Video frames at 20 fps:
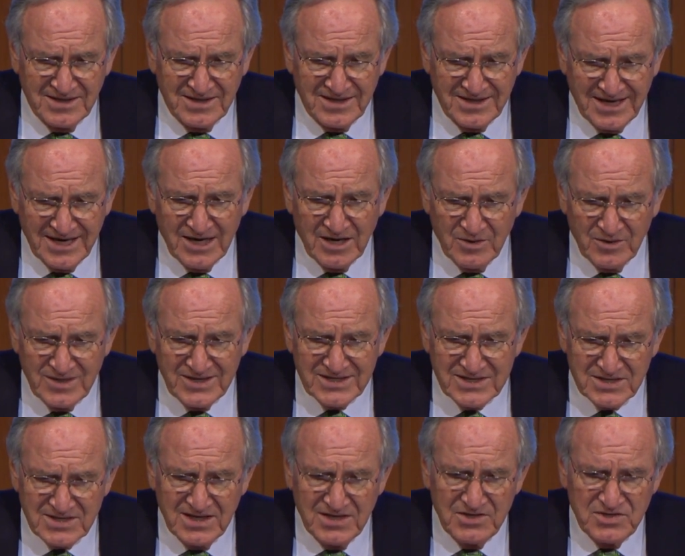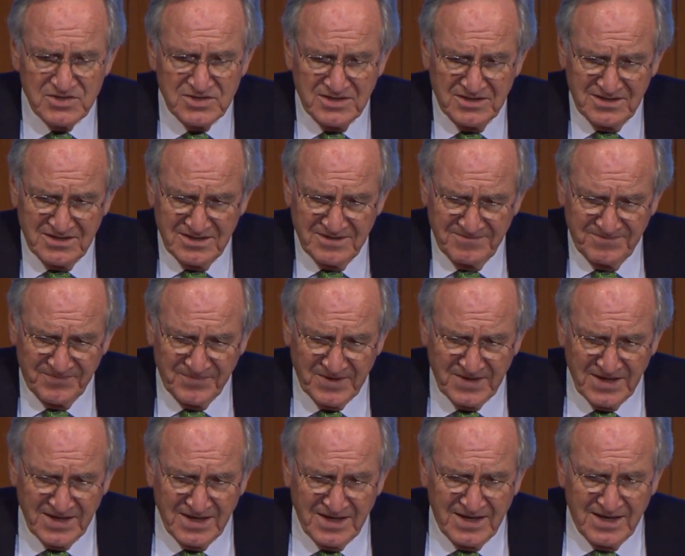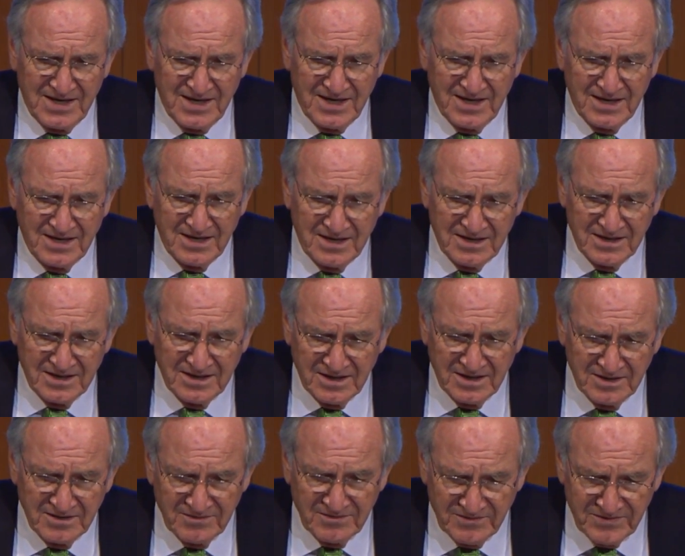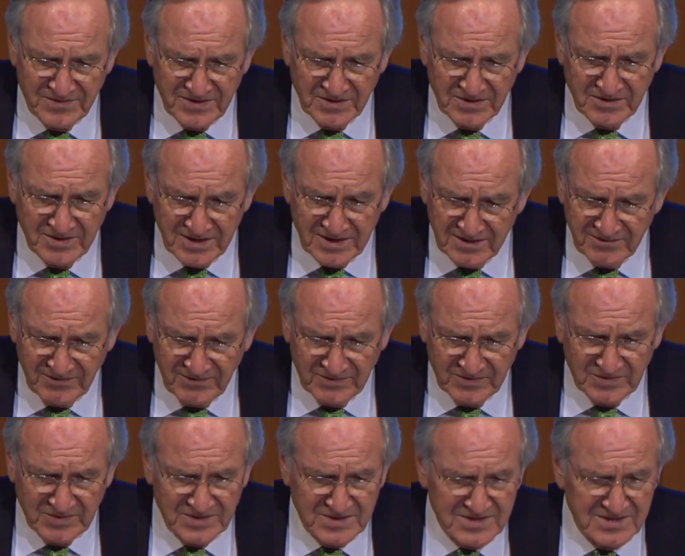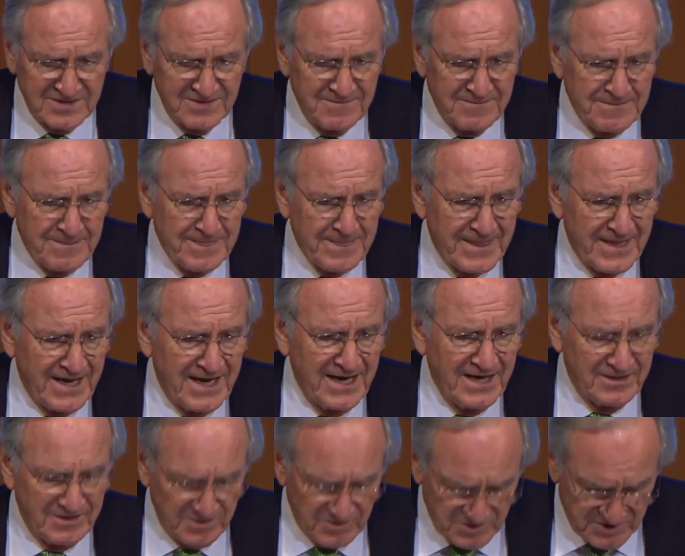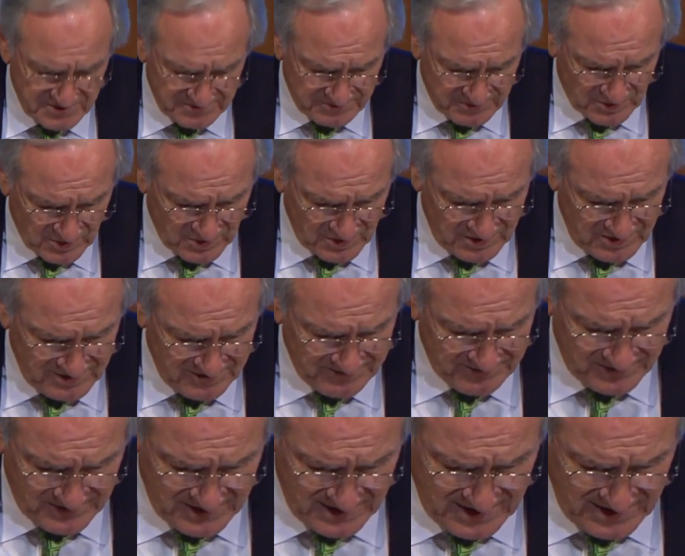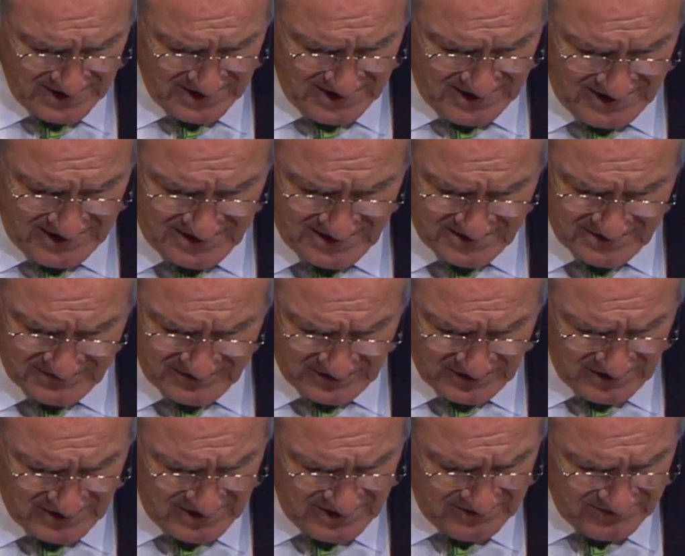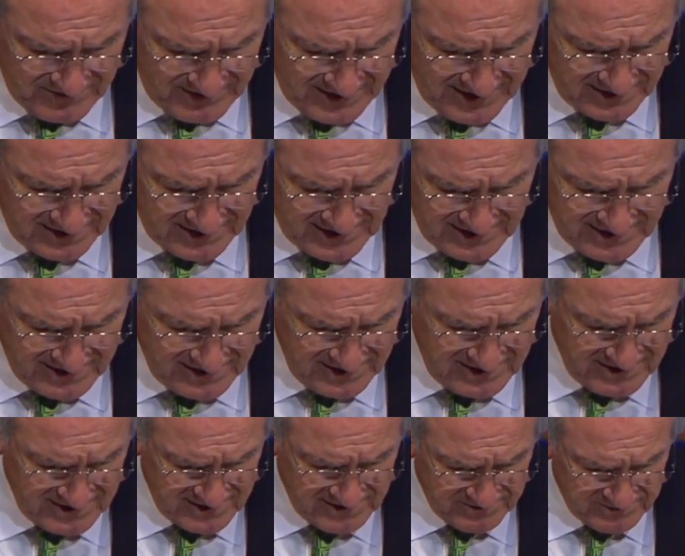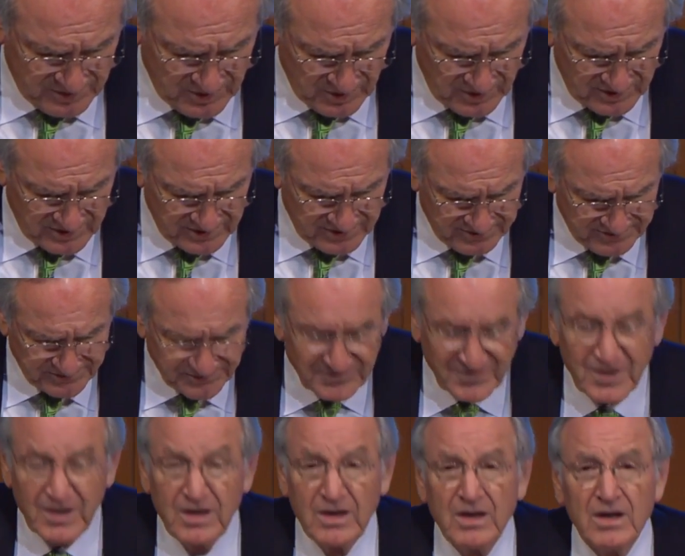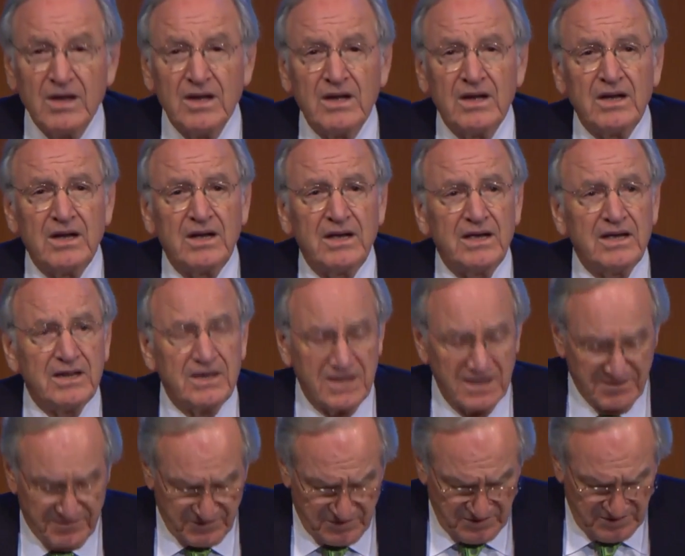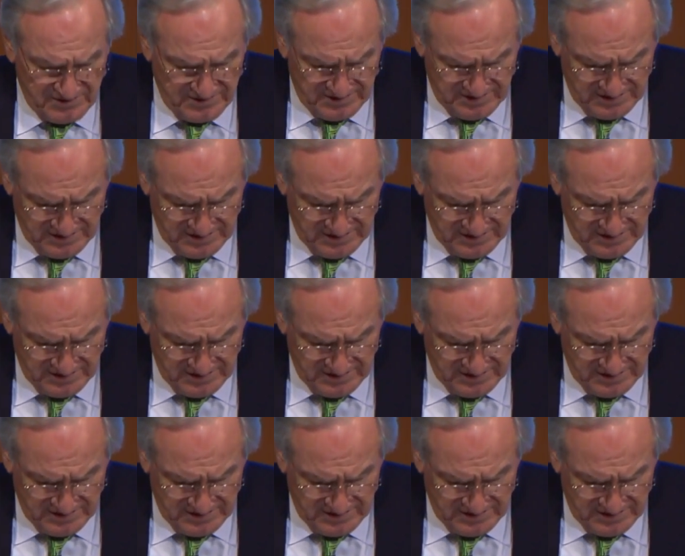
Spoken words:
now extension of their influence and their support in this very vital, I think, and important endeavor